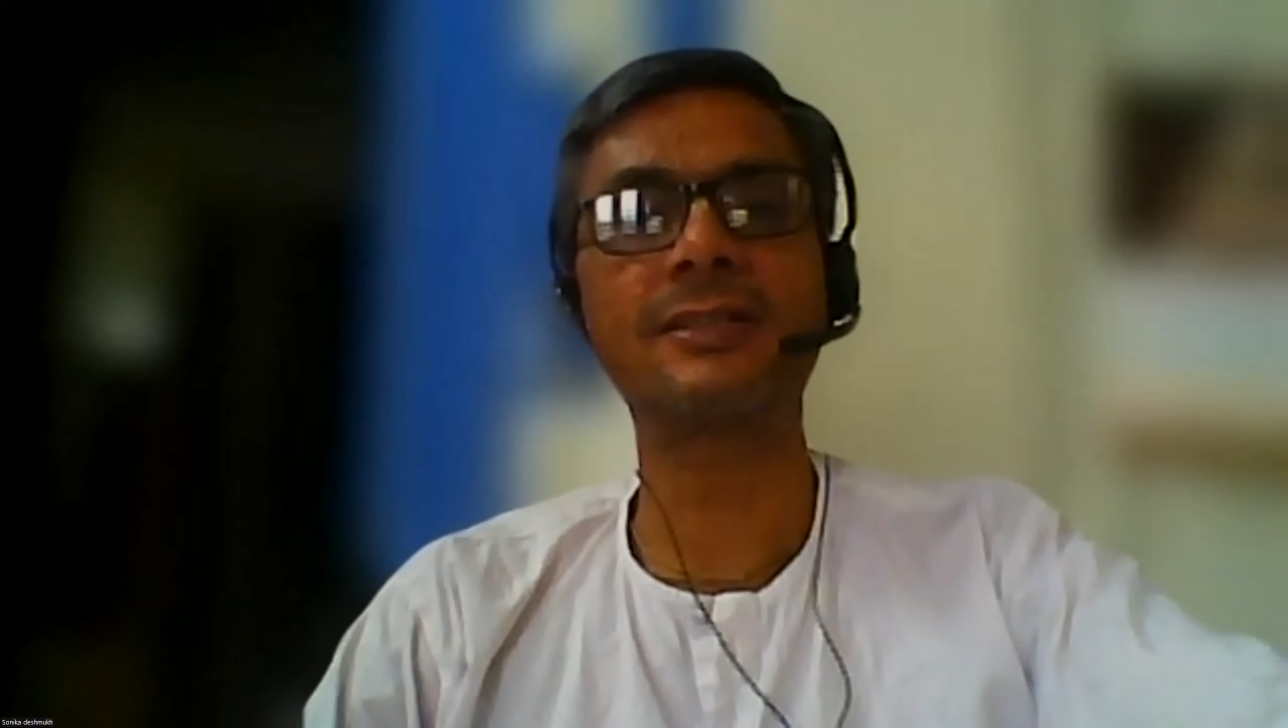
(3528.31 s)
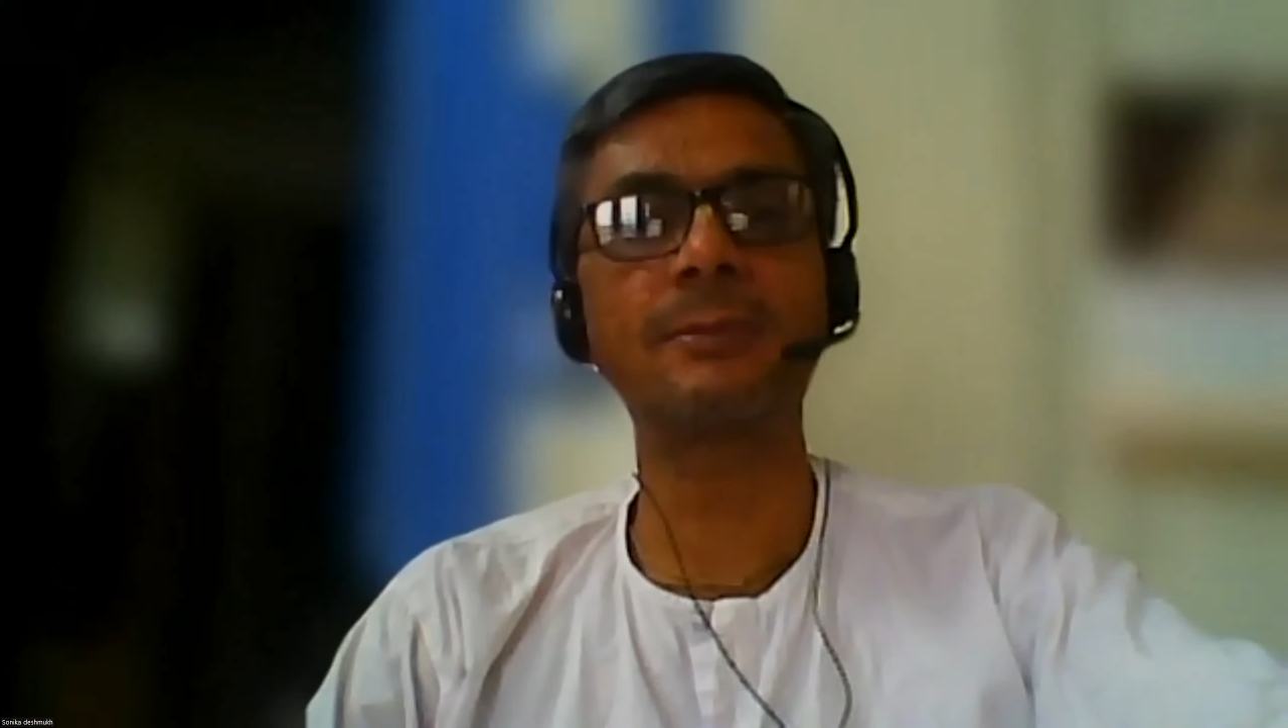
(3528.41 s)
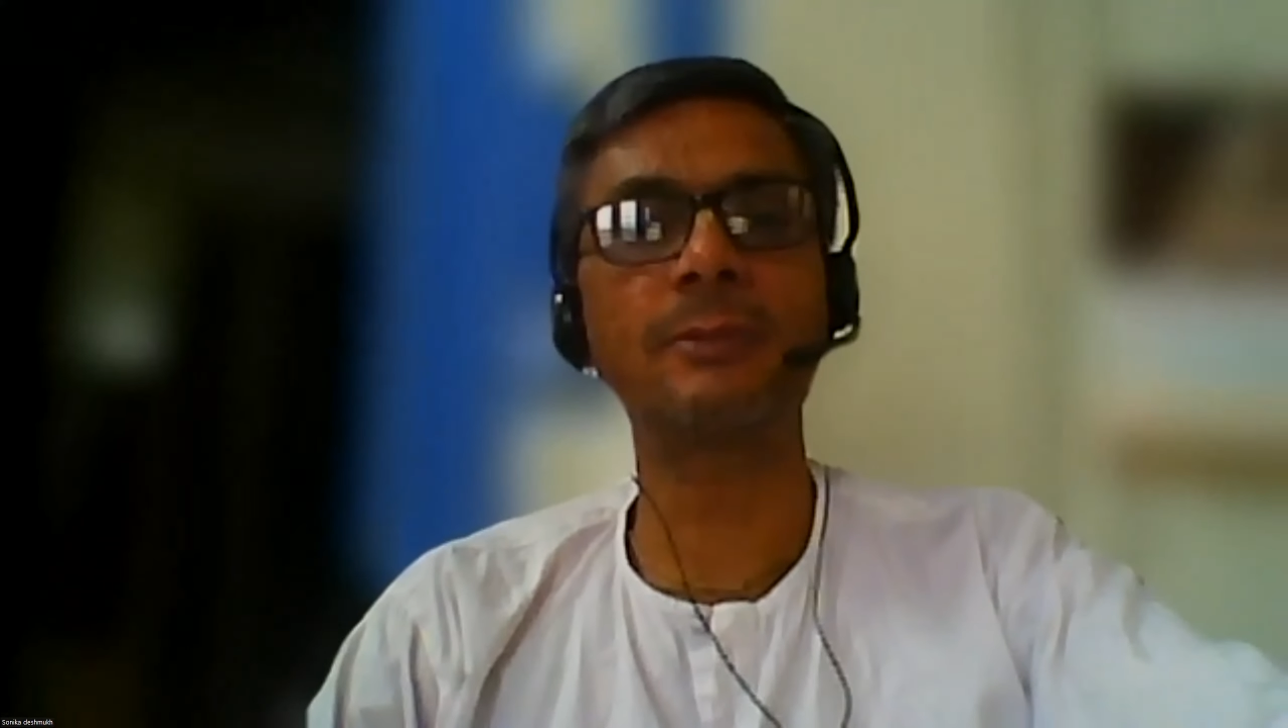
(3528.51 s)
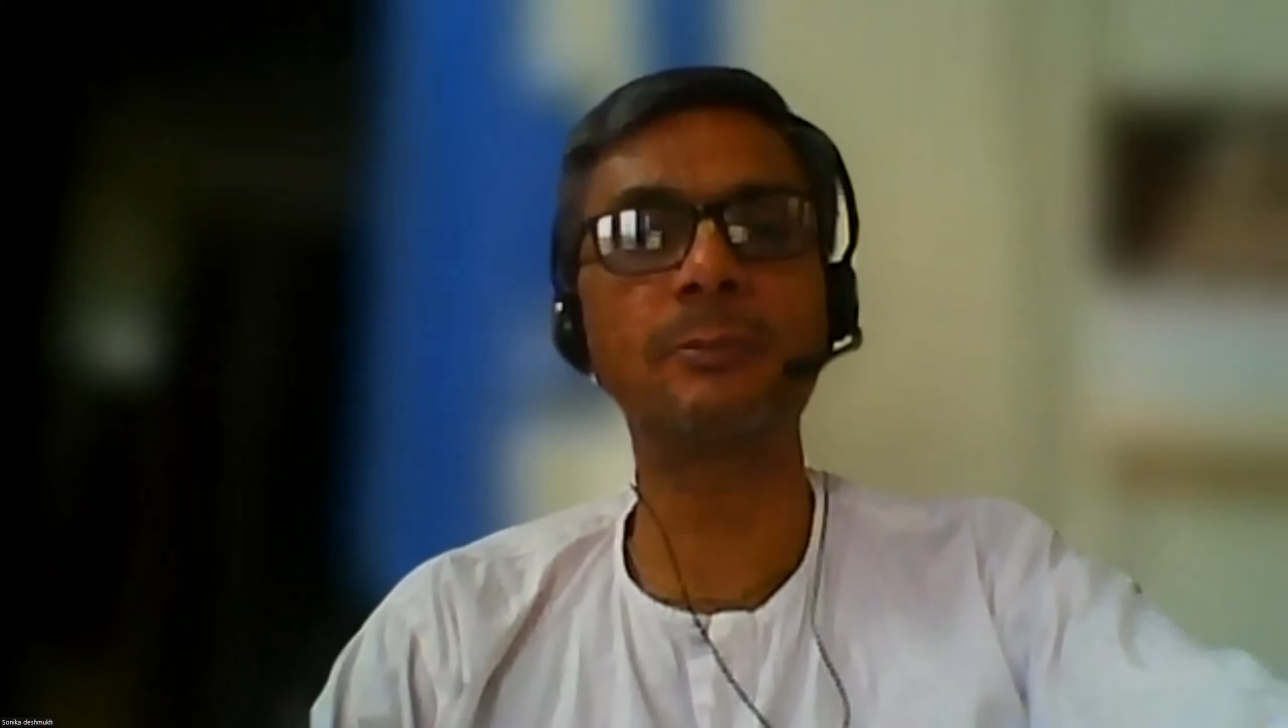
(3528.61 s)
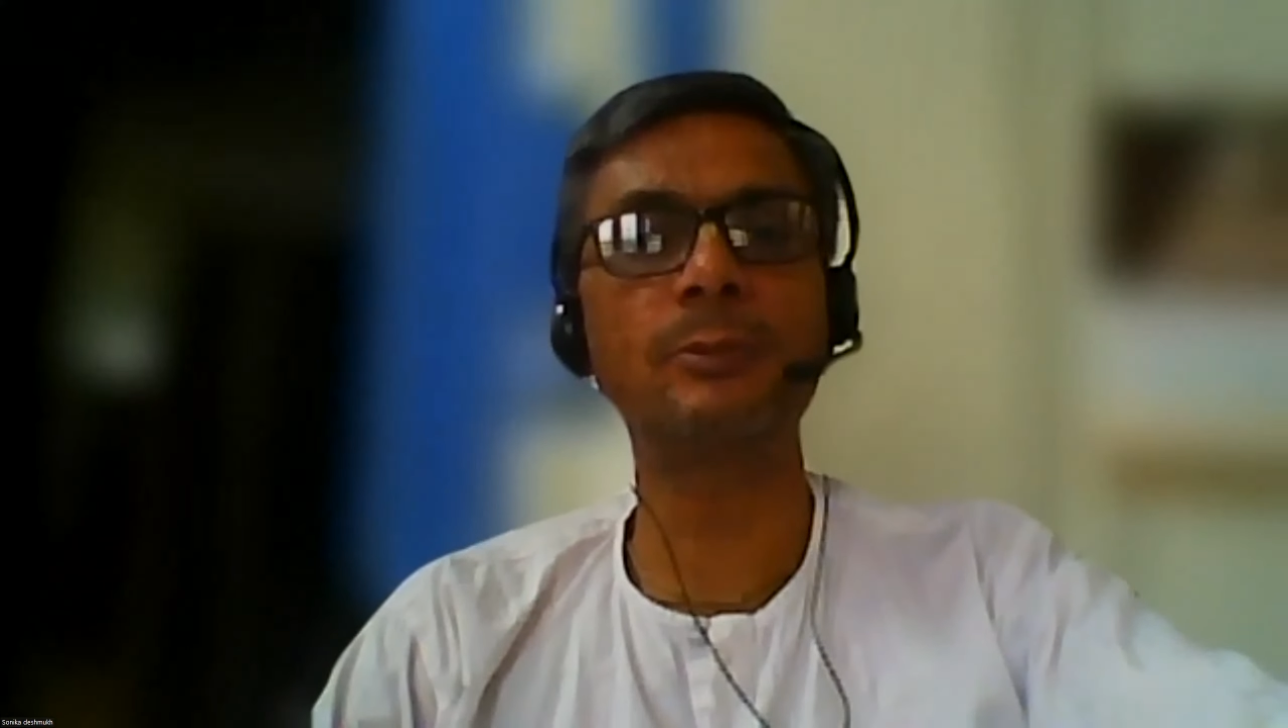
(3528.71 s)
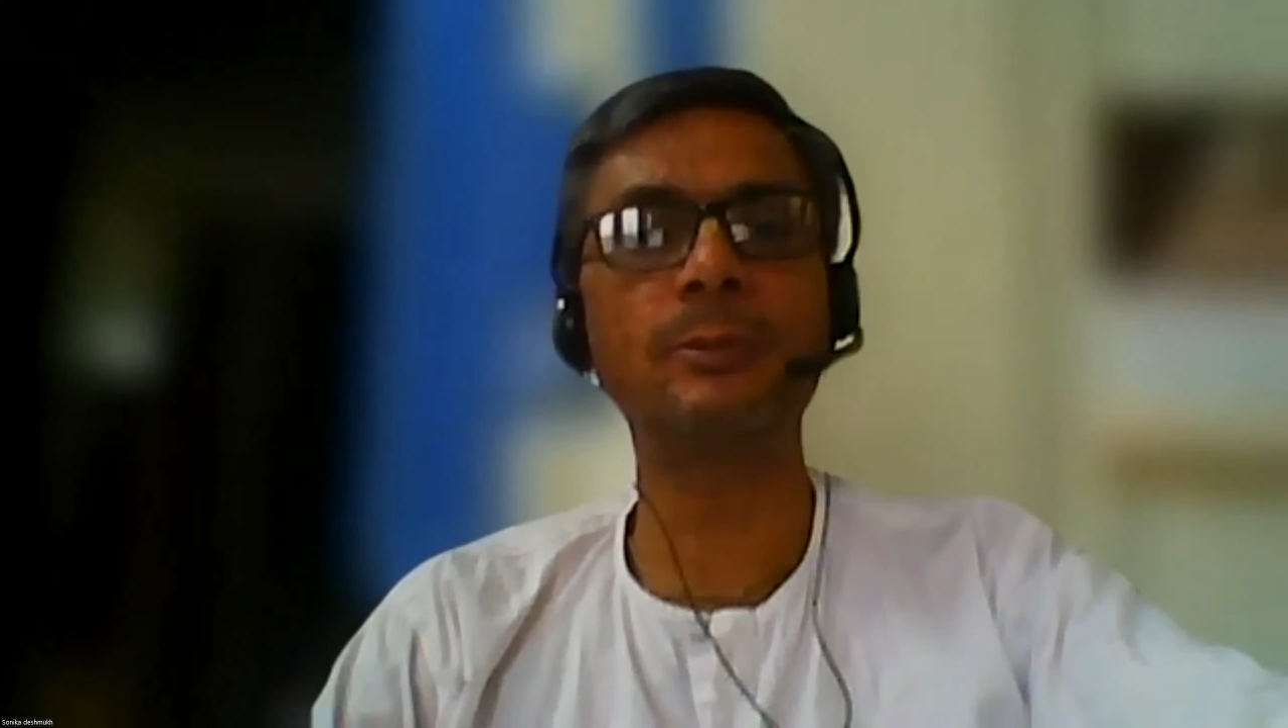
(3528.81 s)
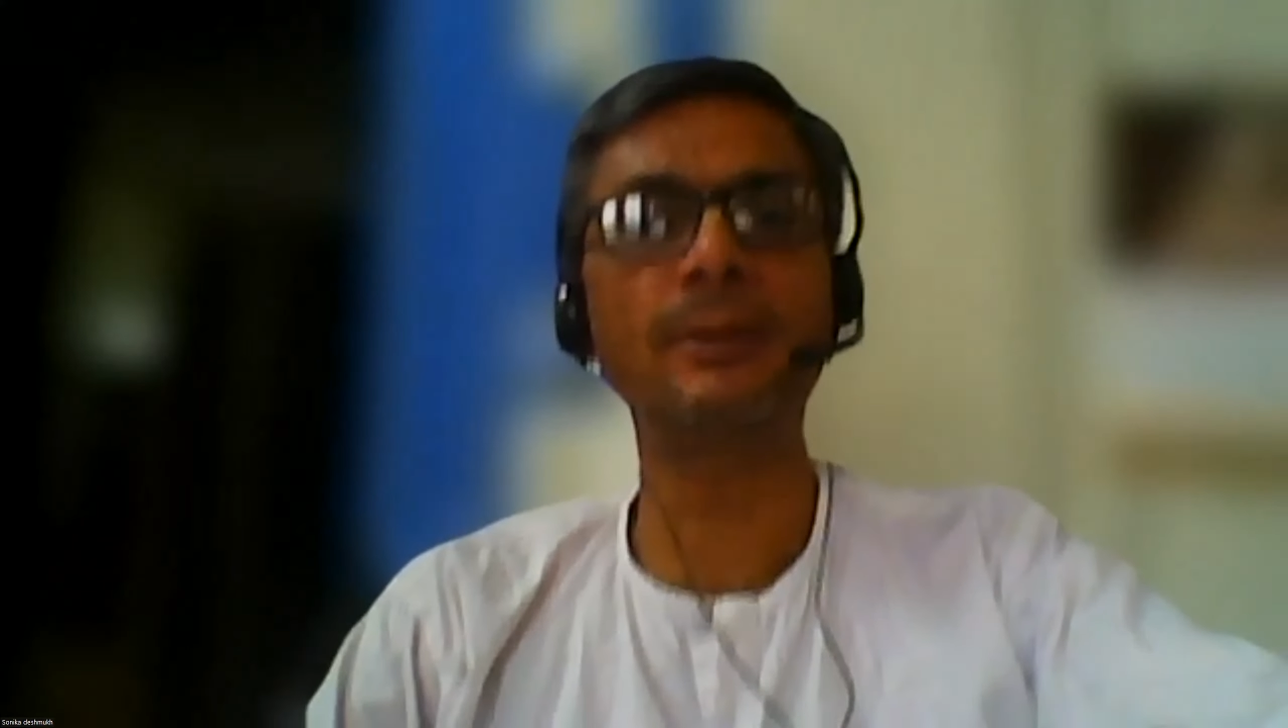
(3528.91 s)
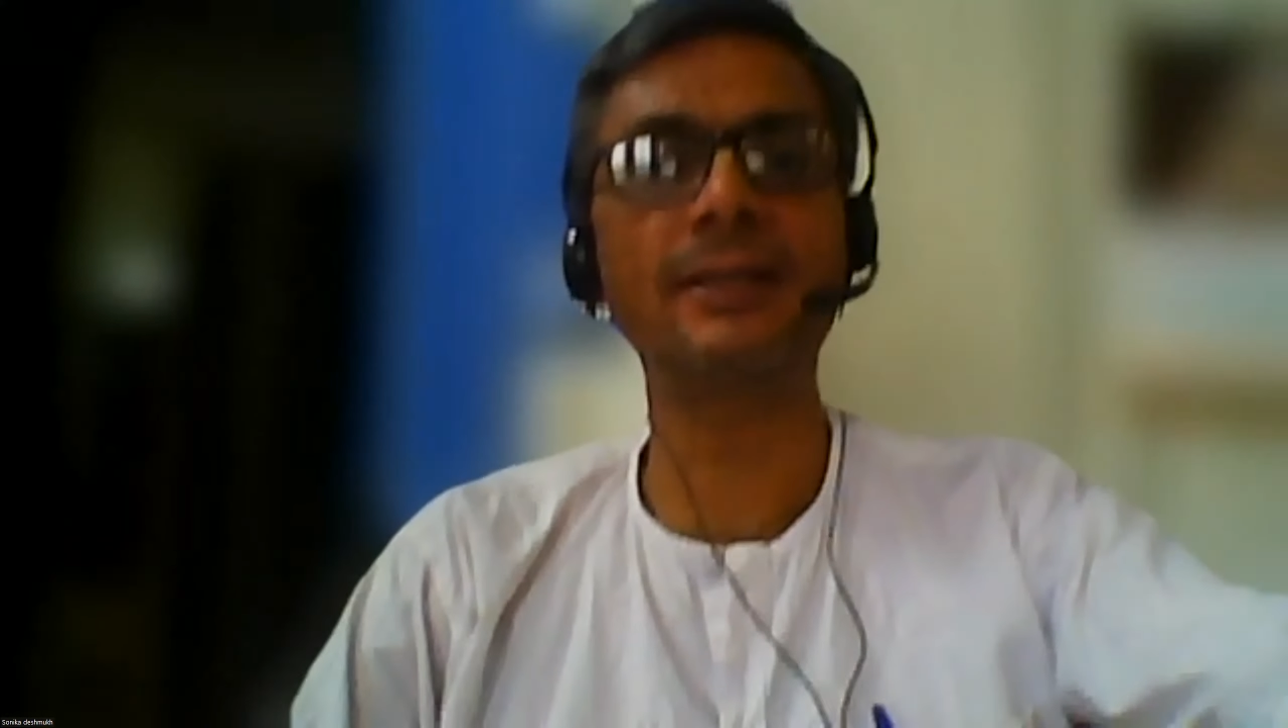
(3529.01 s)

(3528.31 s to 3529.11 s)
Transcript: movement